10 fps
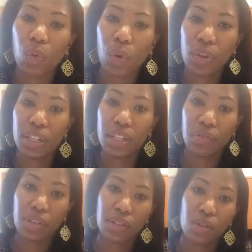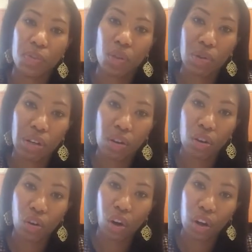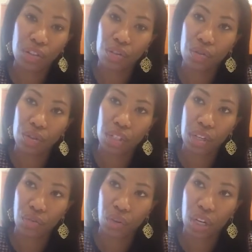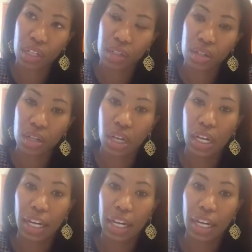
what would the differences between across those different